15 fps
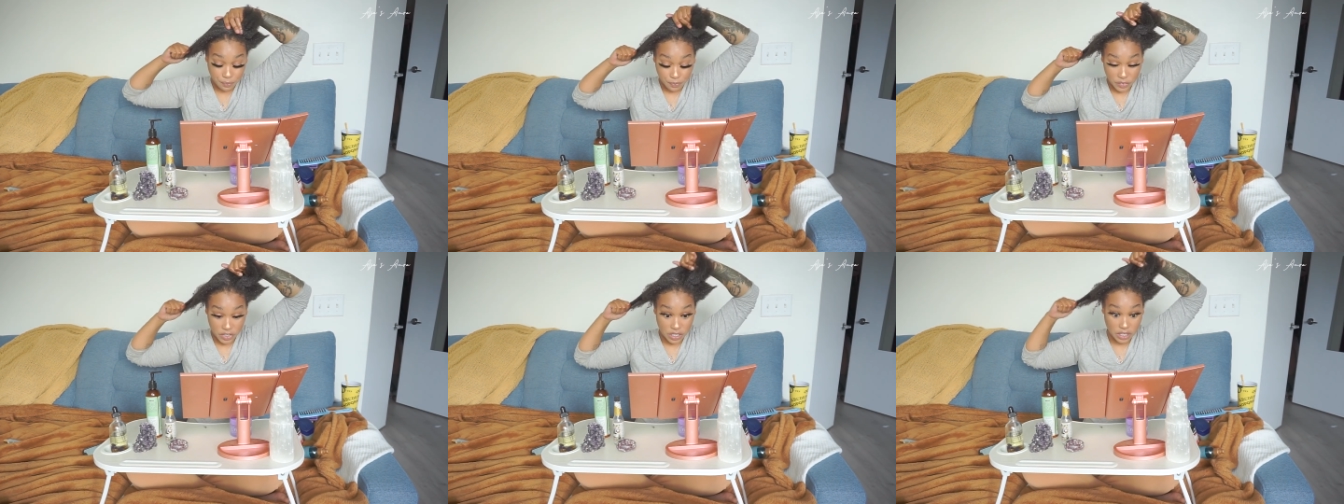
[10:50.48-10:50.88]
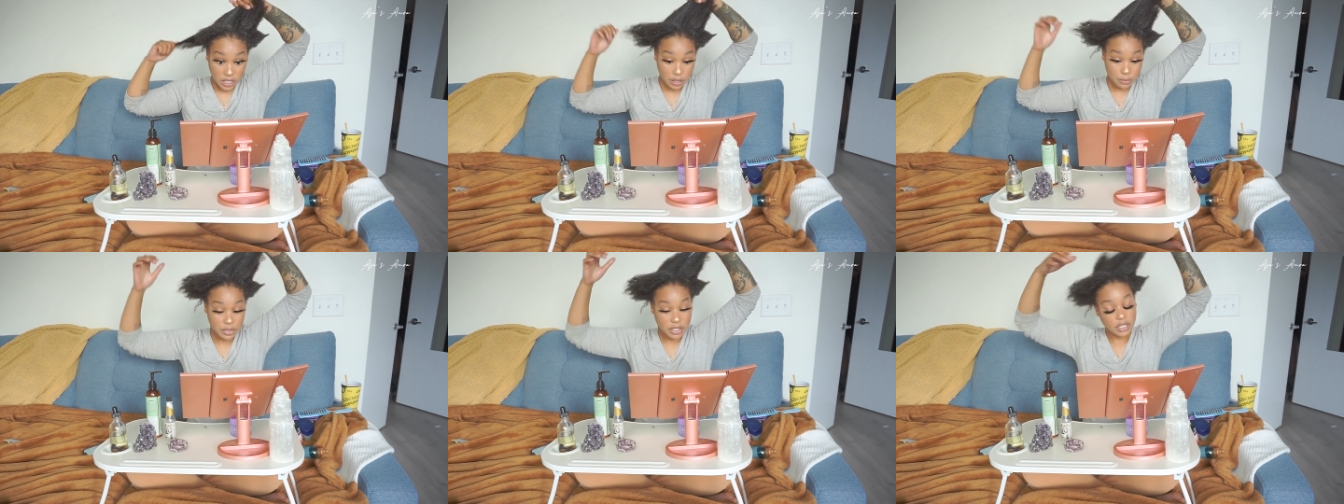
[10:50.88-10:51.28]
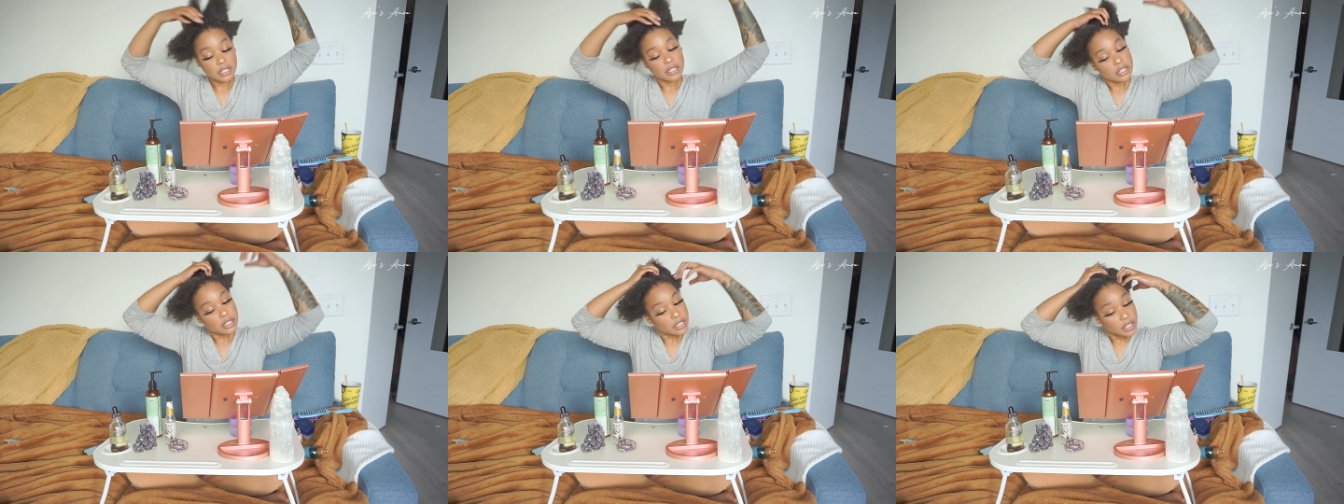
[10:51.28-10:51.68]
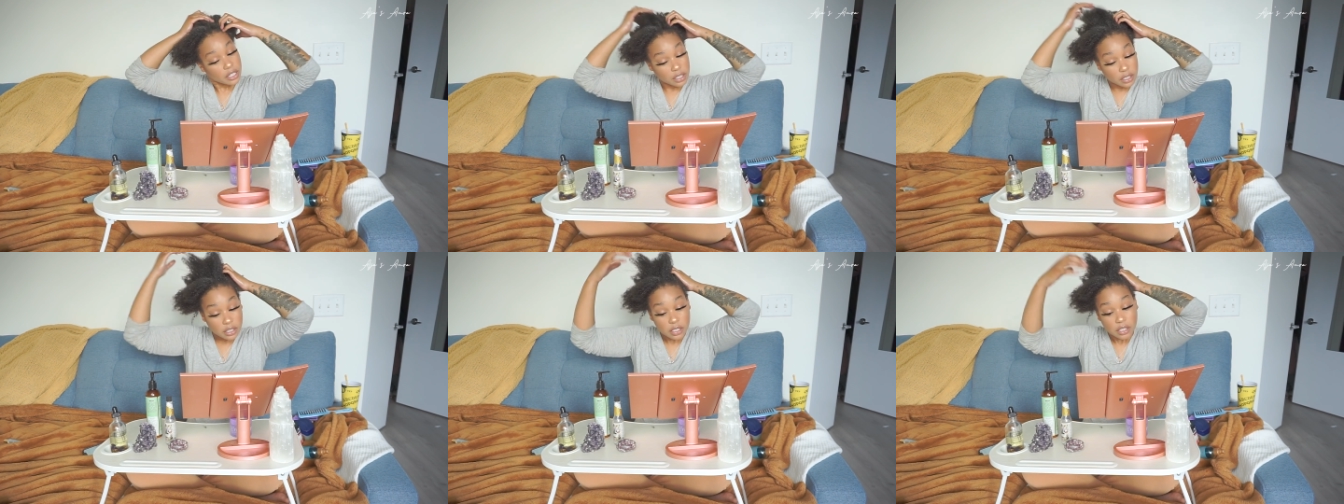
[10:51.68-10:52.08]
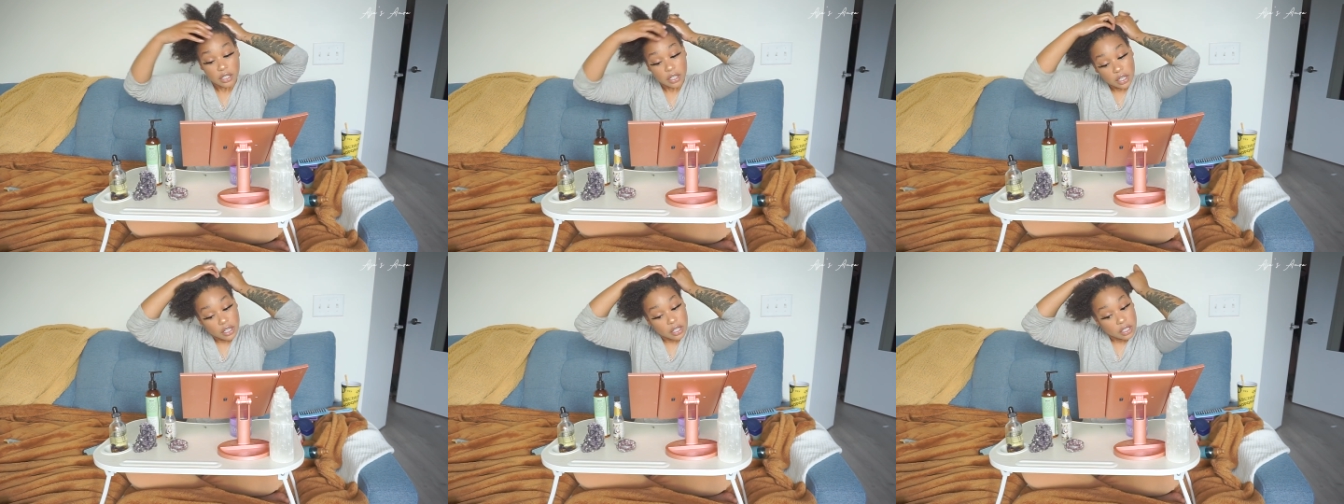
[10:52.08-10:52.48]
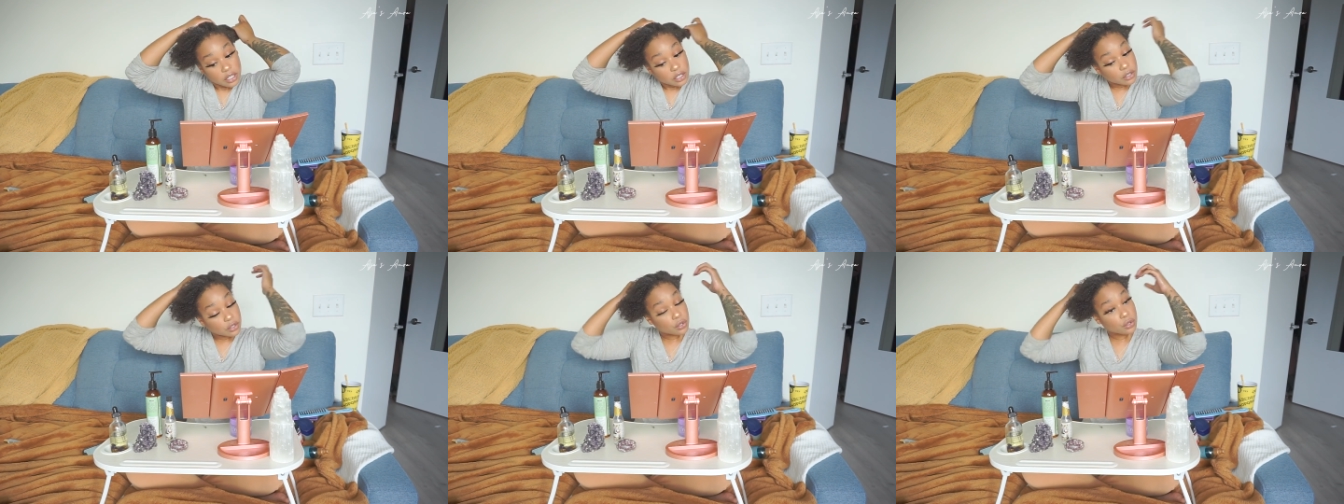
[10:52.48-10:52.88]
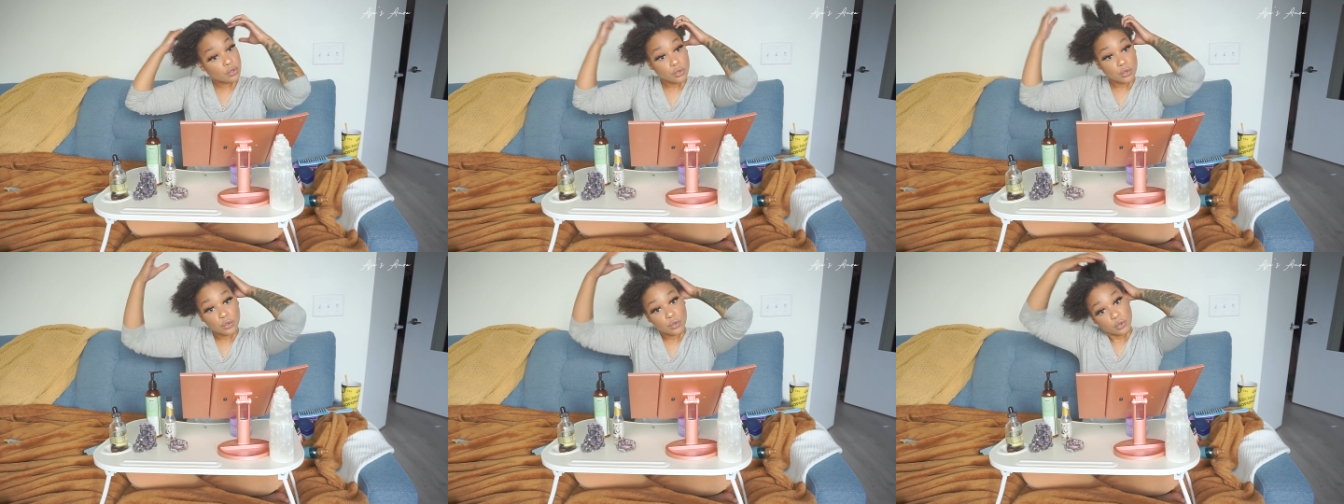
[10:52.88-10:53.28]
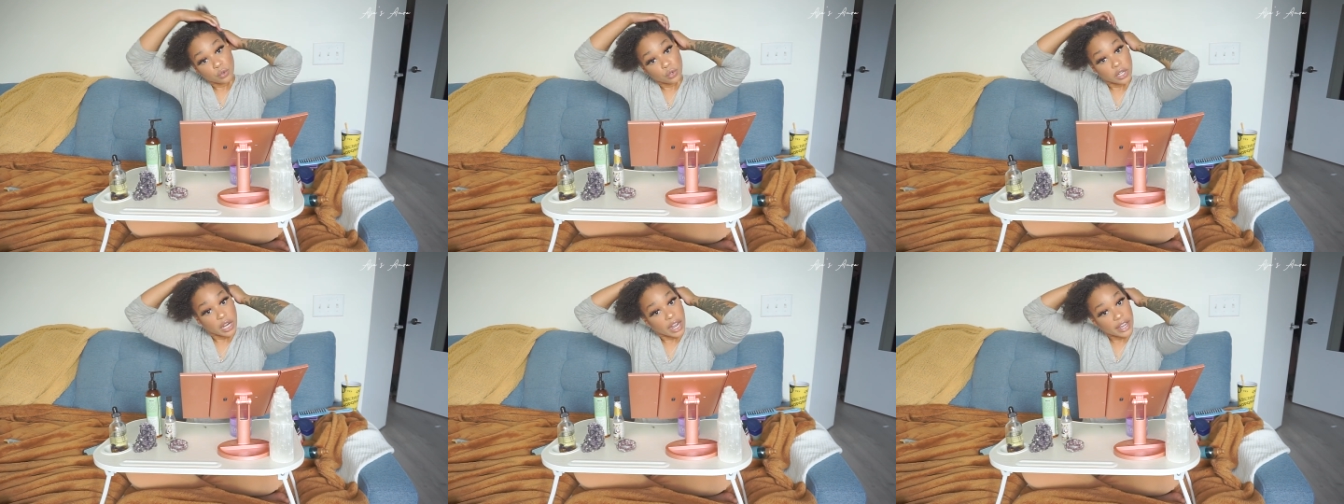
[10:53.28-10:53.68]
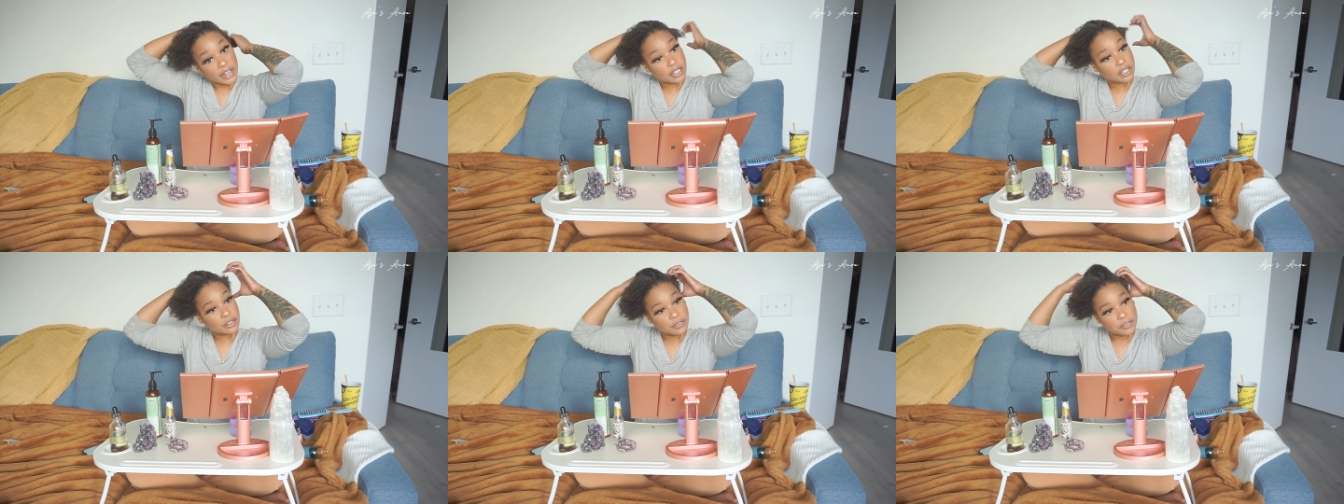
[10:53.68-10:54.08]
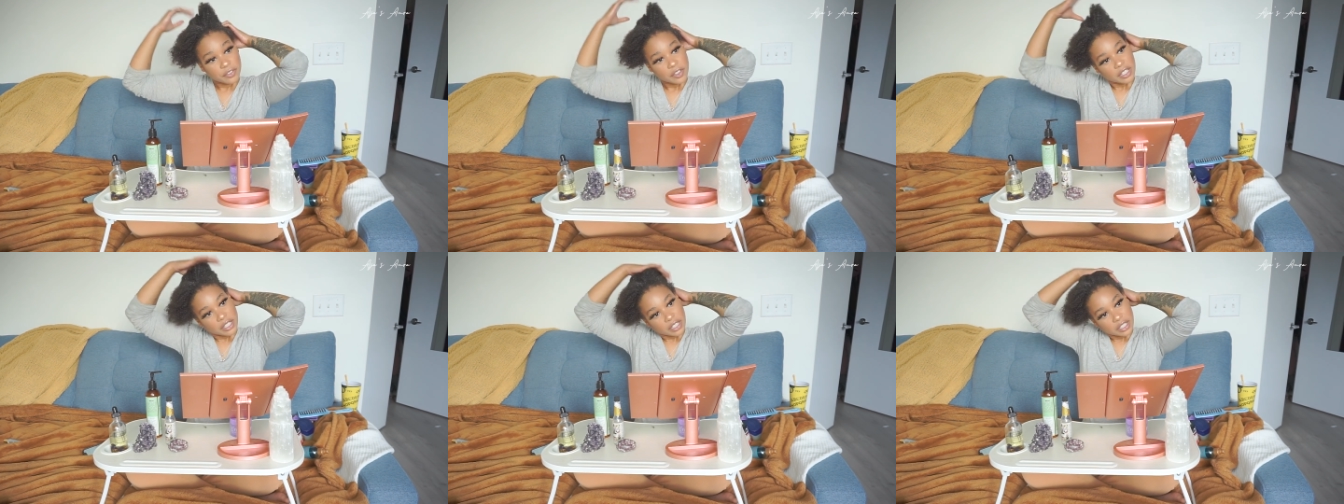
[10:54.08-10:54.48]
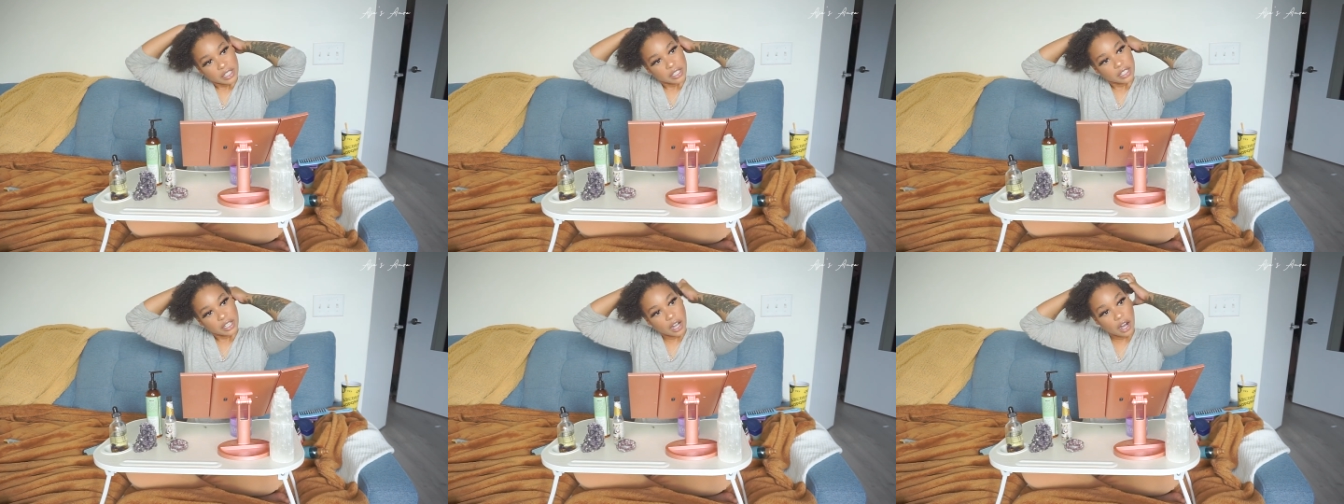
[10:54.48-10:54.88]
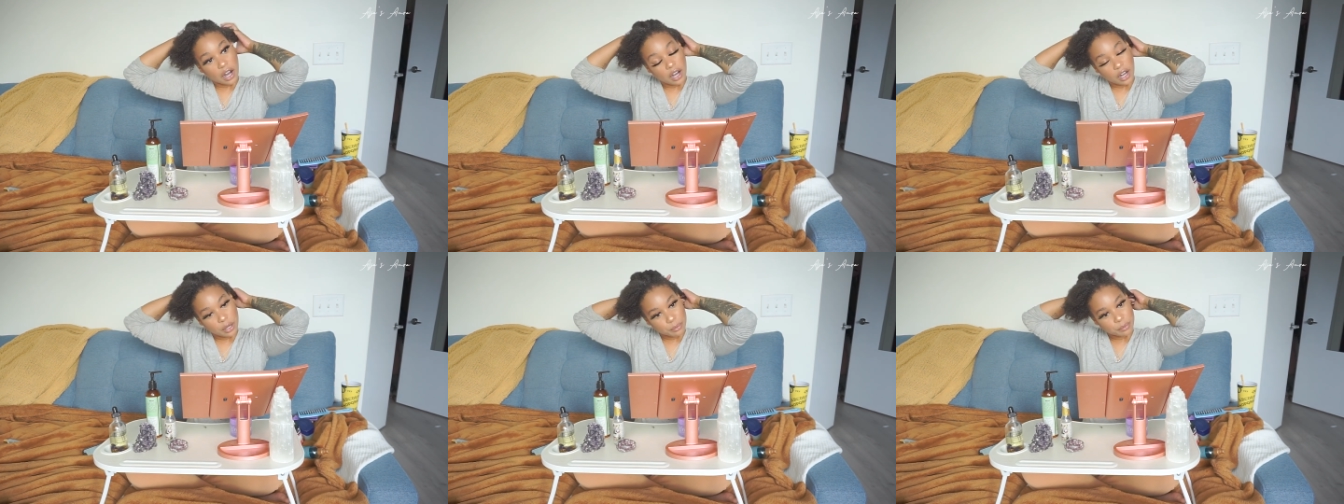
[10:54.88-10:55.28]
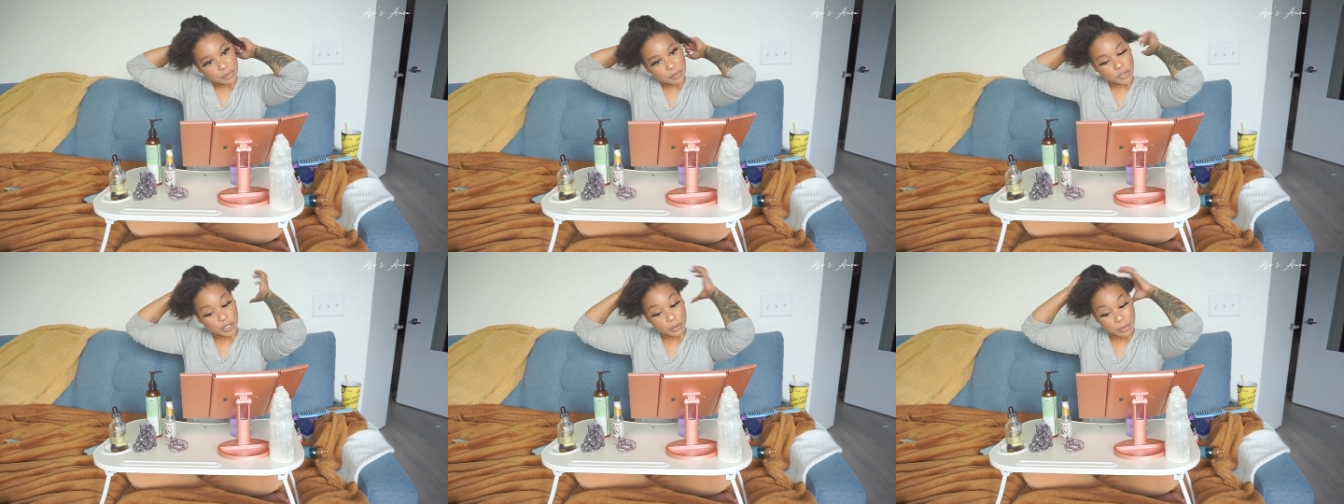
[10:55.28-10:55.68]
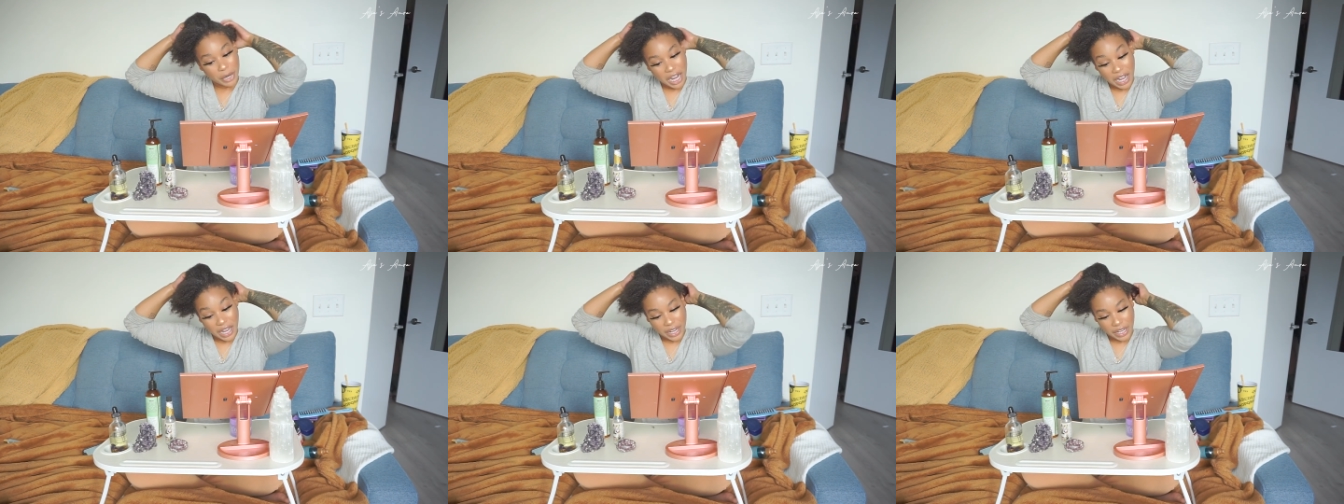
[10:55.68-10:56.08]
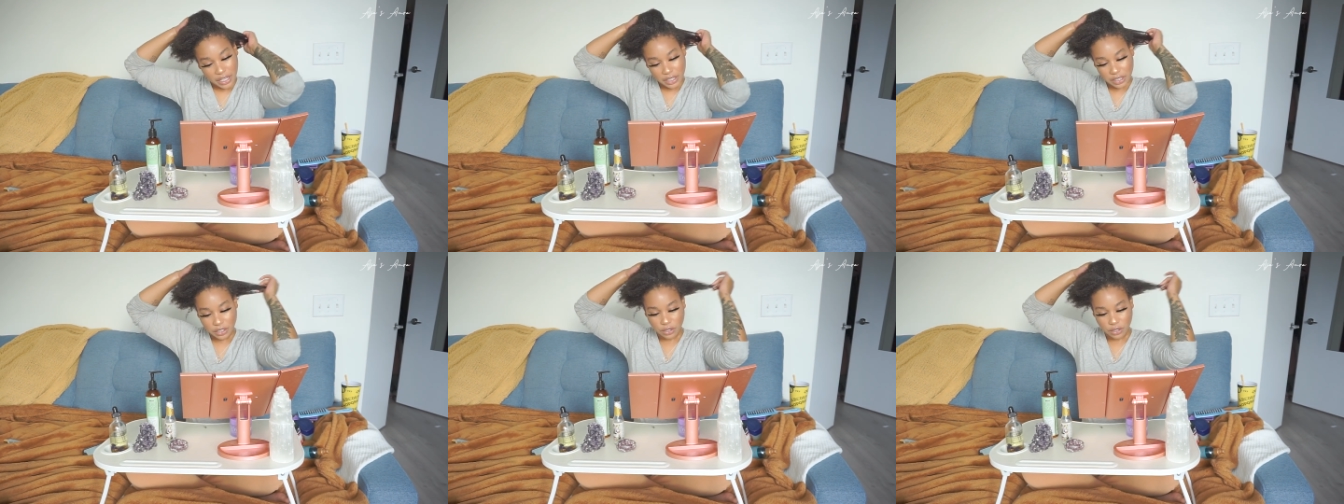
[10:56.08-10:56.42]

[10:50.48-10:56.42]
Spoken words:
substances to kind of calm your mind.